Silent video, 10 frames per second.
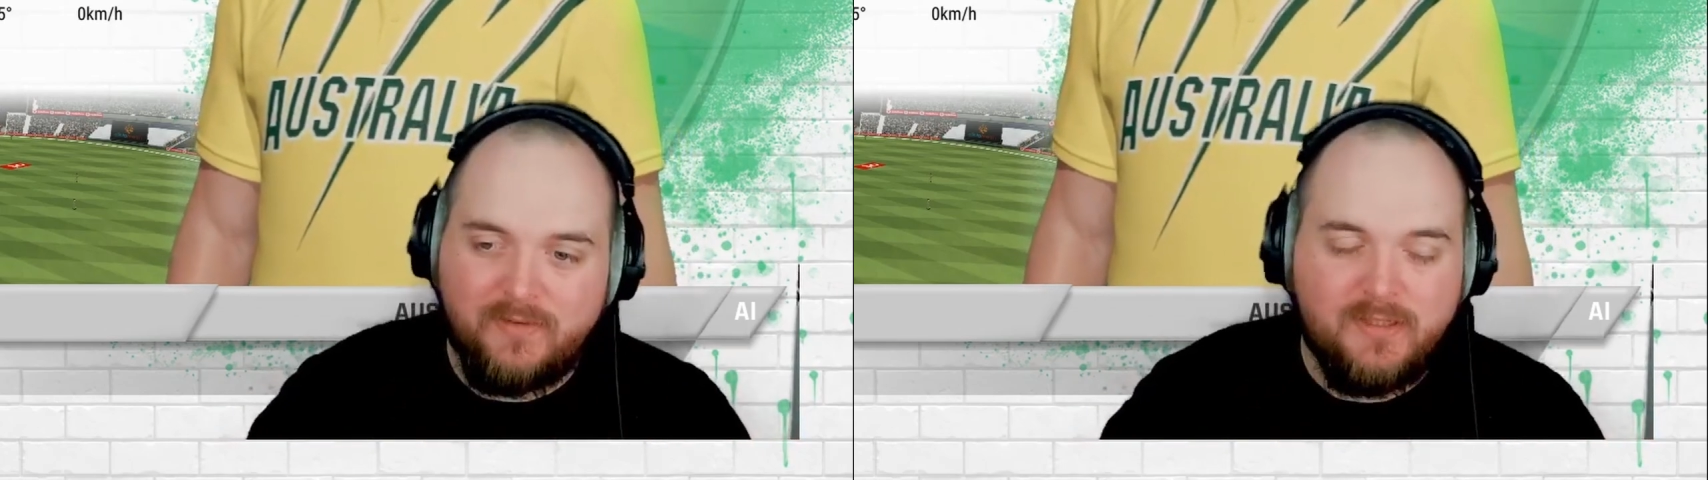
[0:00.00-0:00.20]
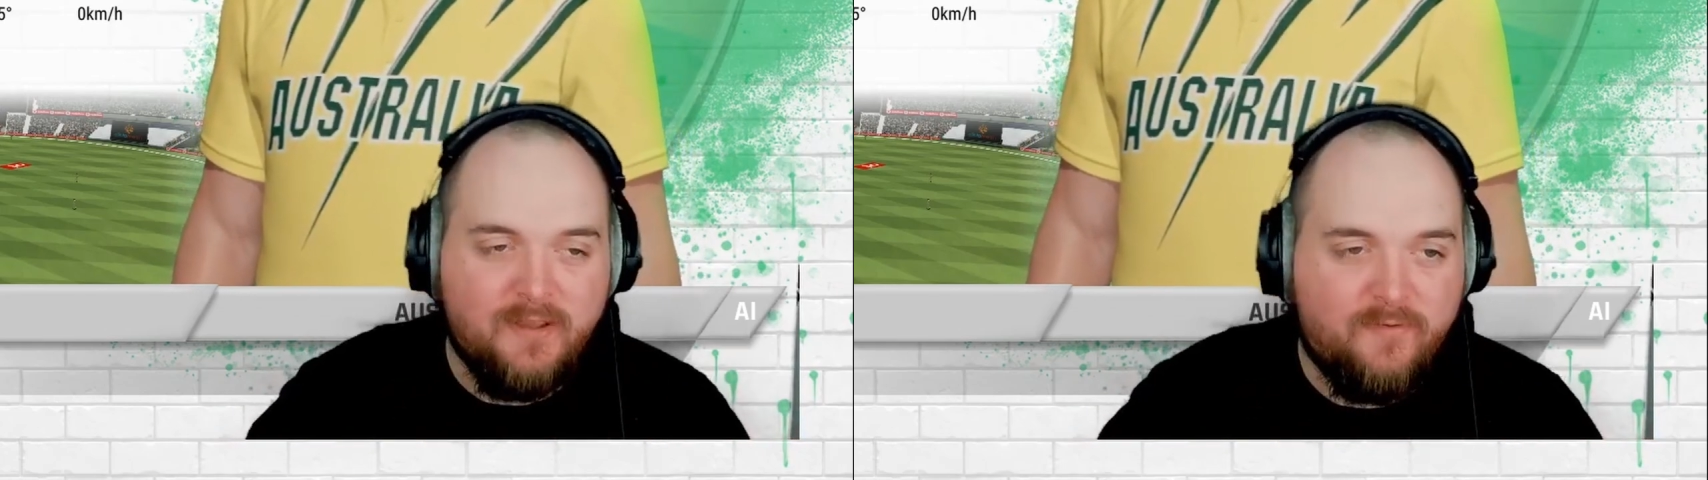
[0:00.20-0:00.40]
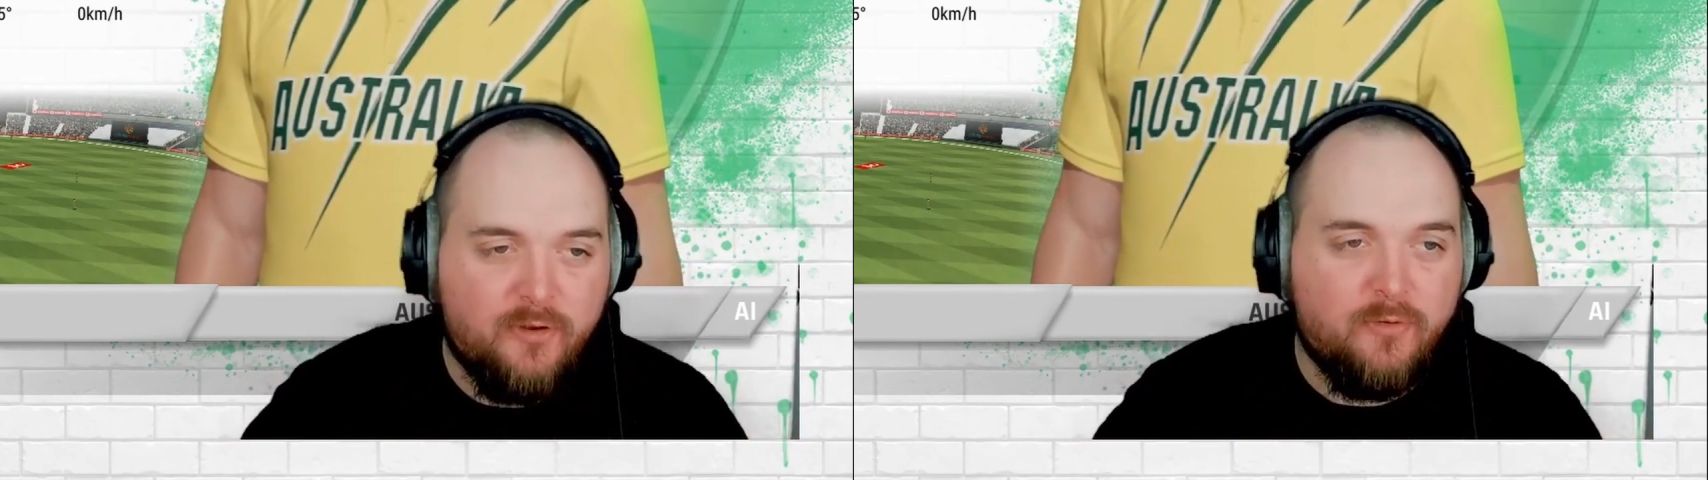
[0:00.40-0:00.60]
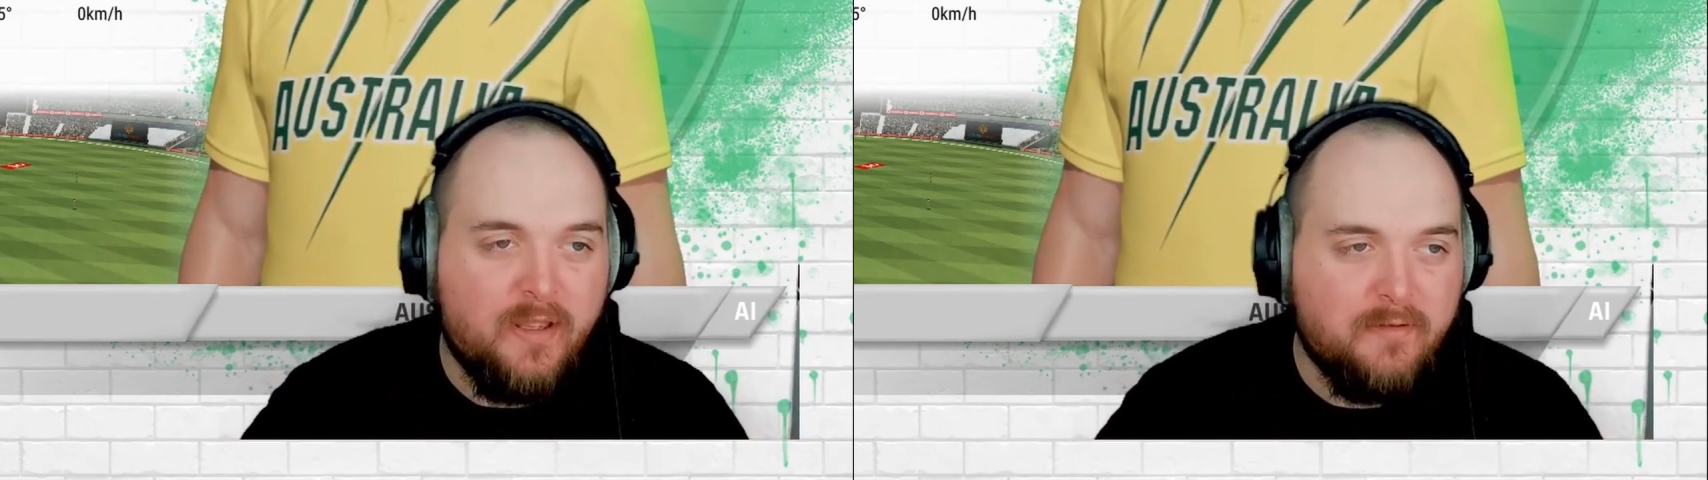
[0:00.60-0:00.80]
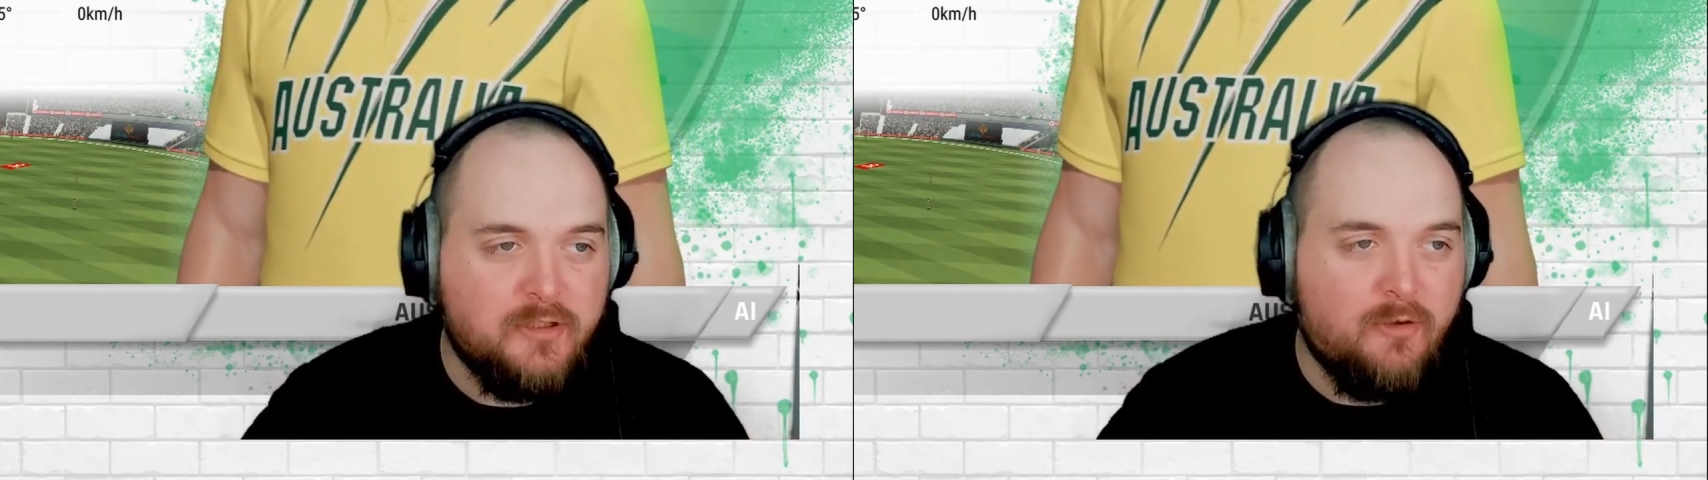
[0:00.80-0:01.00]
difficulty
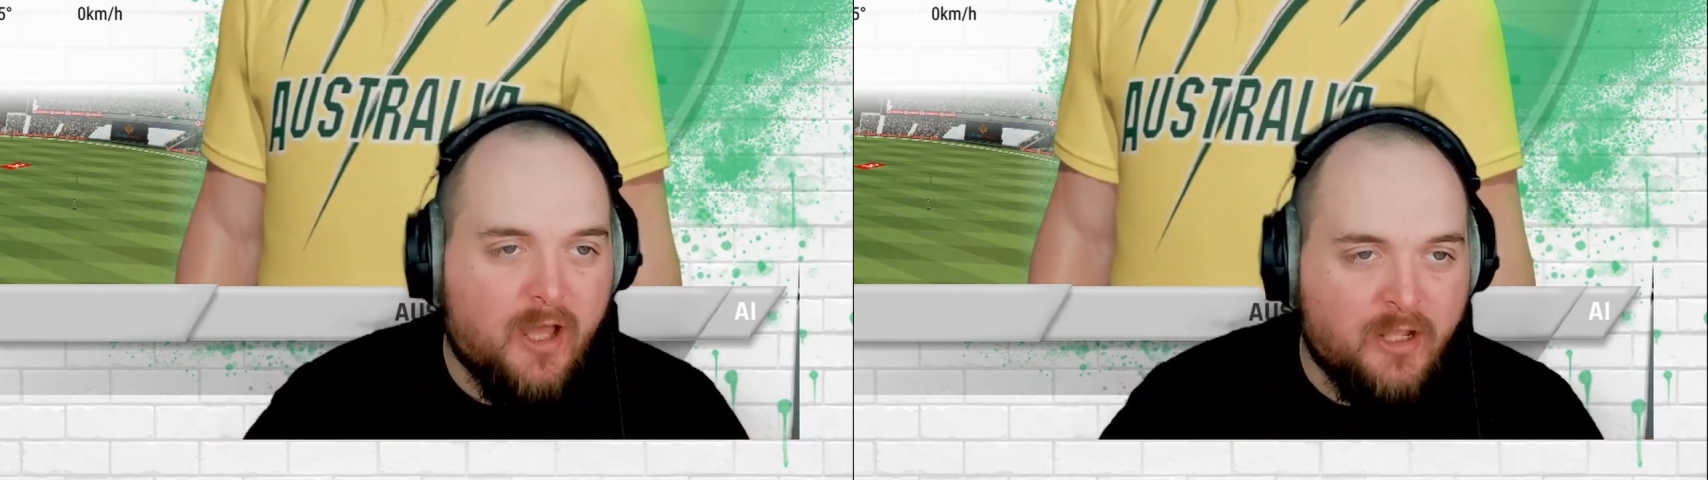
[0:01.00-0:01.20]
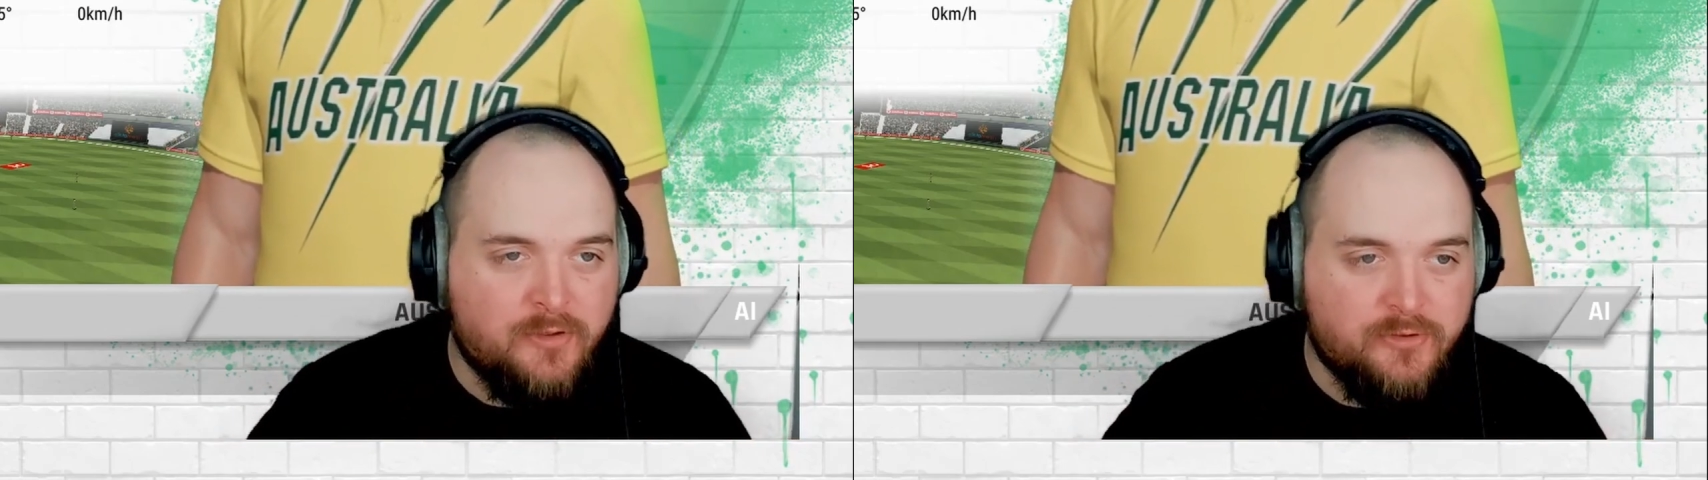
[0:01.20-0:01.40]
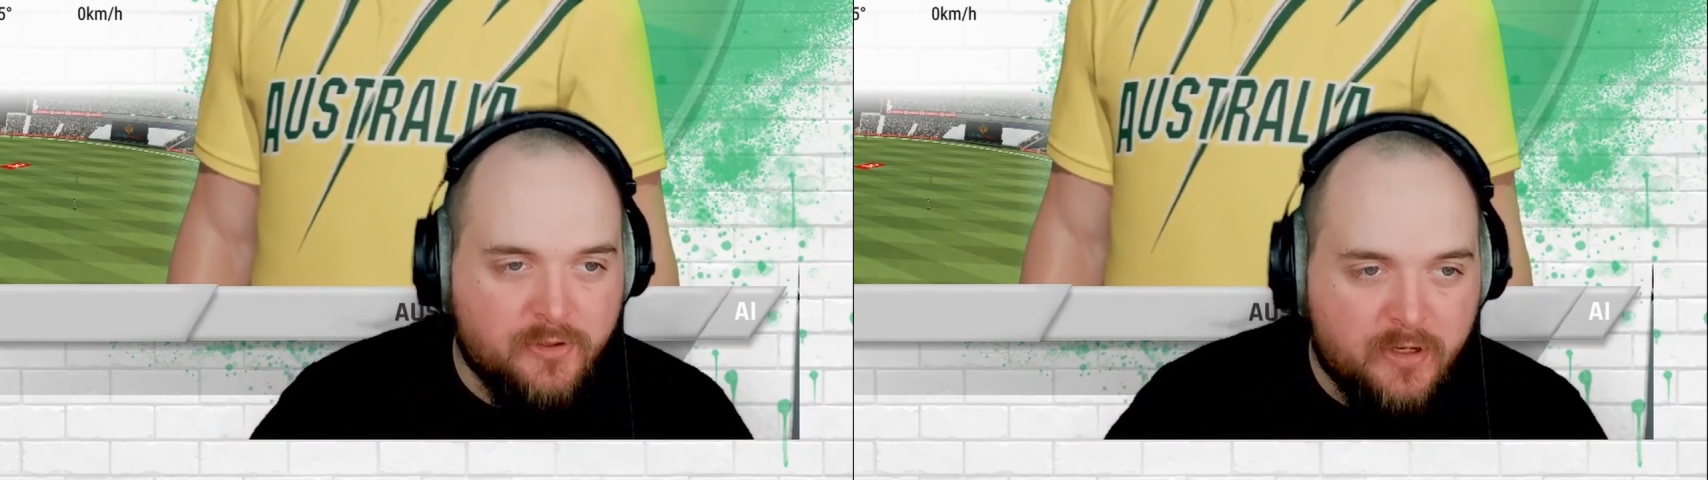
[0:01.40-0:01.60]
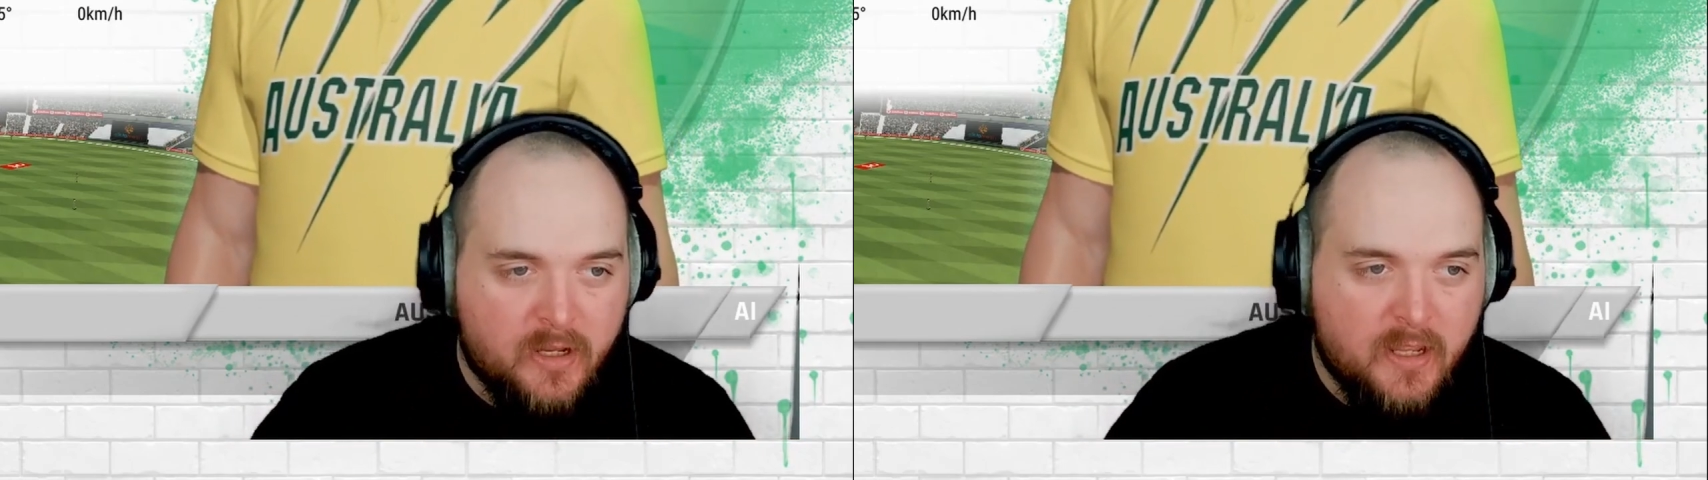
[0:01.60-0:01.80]
up to one hundred.